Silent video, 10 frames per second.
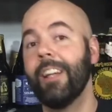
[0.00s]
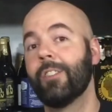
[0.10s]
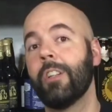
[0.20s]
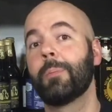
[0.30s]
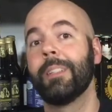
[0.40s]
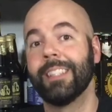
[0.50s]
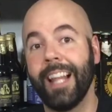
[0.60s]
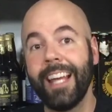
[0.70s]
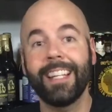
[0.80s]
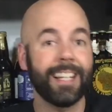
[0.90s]
So always please
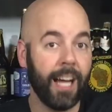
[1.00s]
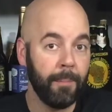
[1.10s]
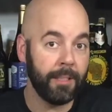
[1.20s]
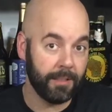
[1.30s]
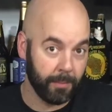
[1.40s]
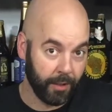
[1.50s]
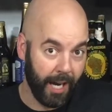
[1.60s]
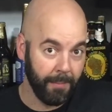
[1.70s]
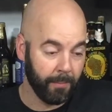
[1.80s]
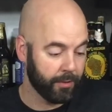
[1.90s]
like, comment,
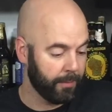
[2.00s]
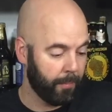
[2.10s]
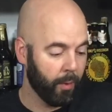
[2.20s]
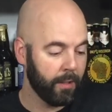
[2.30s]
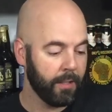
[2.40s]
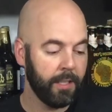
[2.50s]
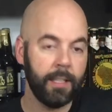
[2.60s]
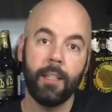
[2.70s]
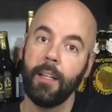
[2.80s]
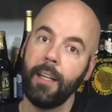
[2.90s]
subscribe, and most
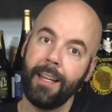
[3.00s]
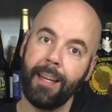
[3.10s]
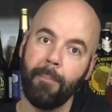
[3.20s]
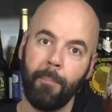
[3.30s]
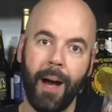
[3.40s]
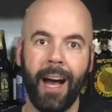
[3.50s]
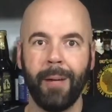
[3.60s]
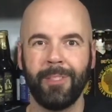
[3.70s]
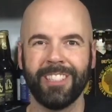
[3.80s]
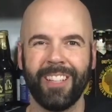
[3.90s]
importantly,
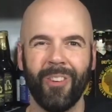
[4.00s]
imbibe. Cheers,